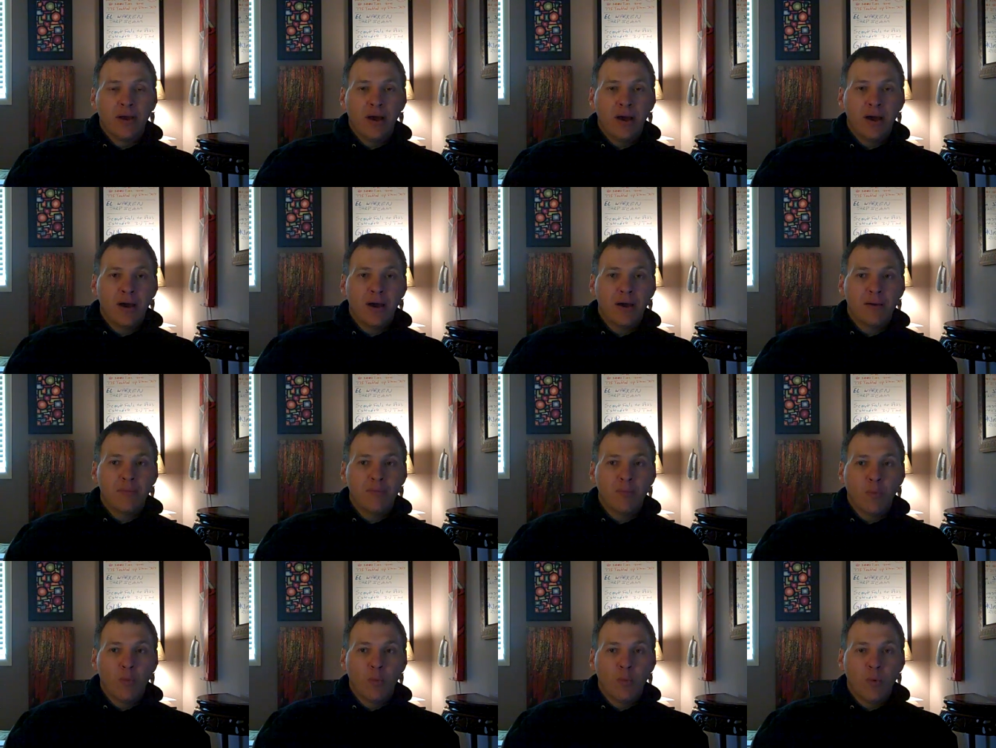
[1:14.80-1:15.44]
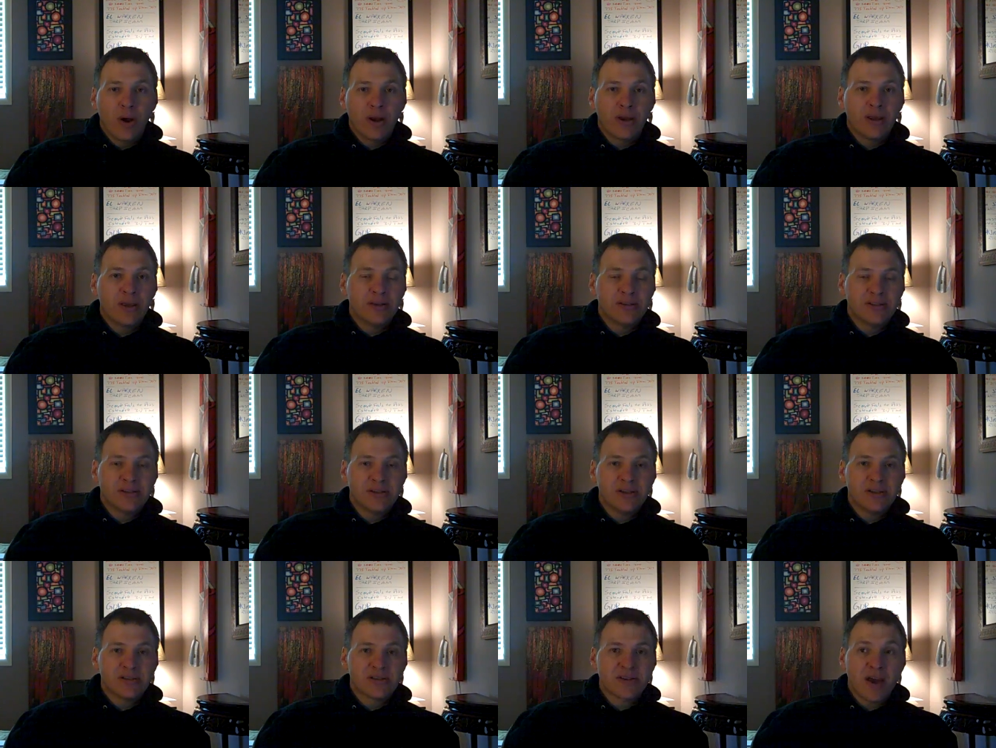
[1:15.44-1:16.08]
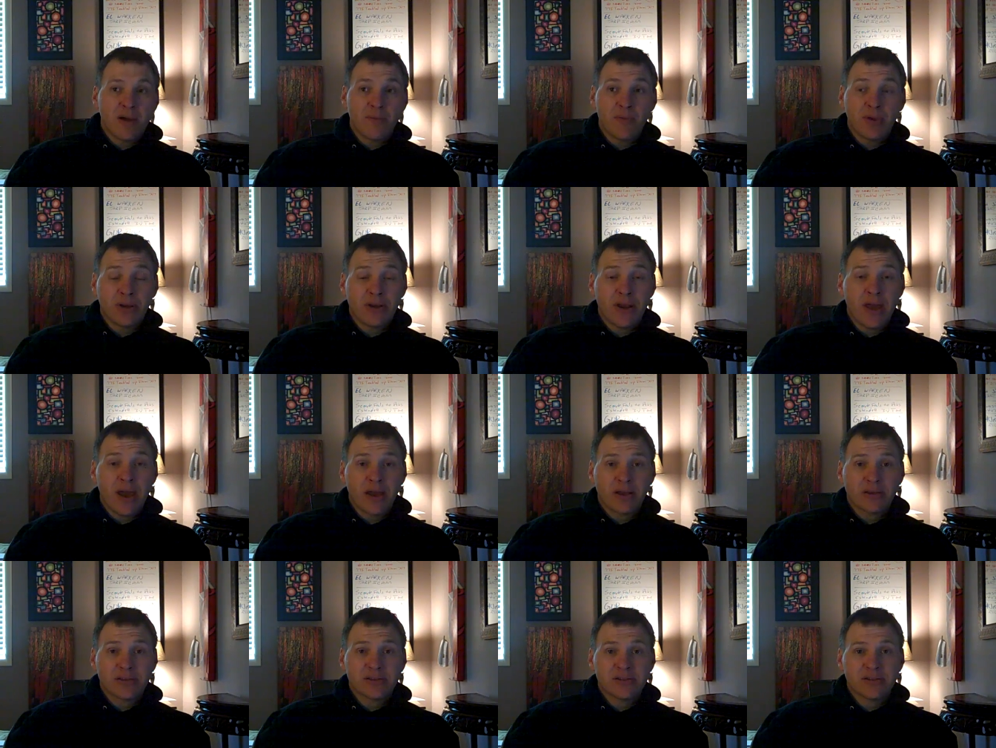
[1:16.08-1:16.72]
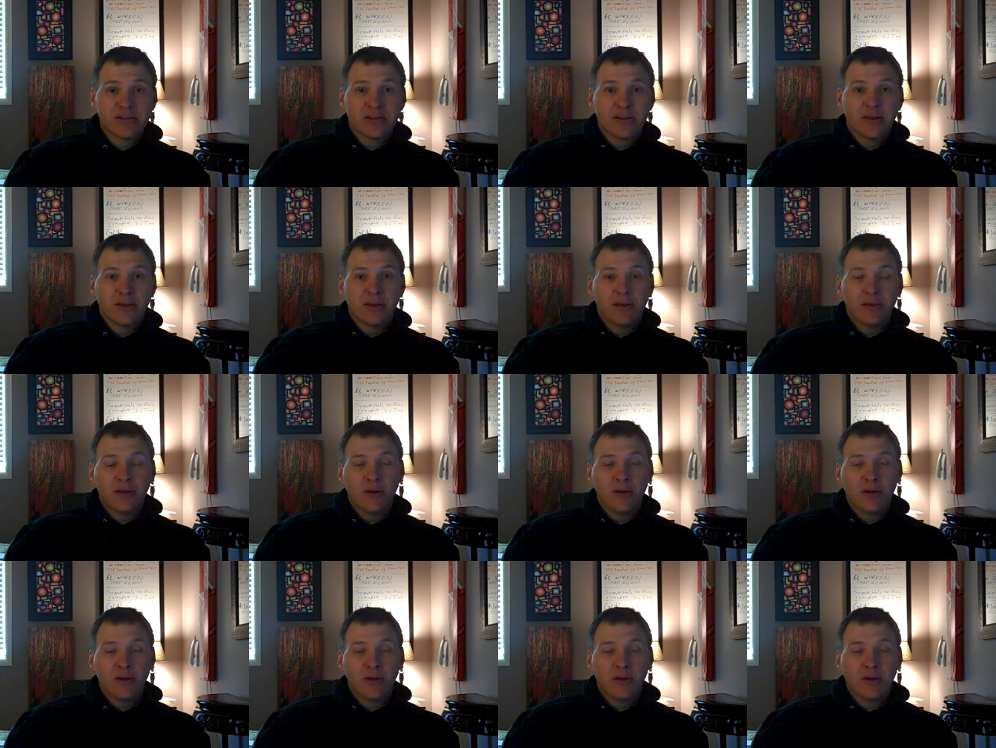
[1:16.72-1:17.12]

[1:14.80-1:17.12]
um, what he sees coming next.